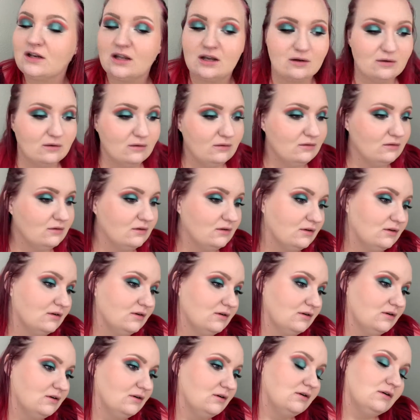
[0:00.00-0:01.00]
out.
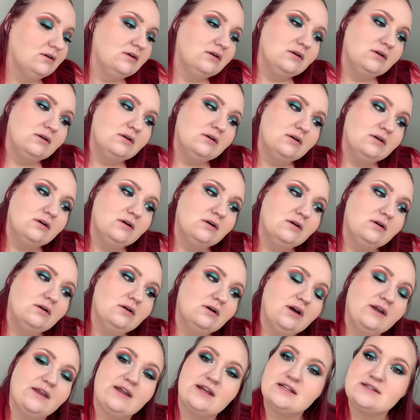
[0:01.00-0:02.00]

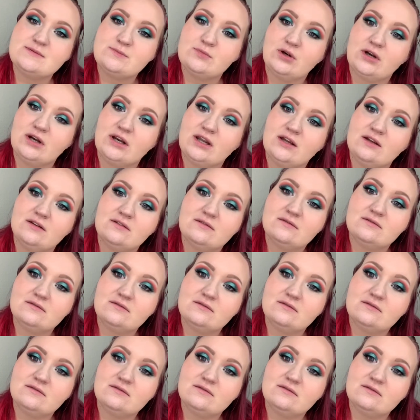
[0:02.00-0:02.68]
I think it's pretty.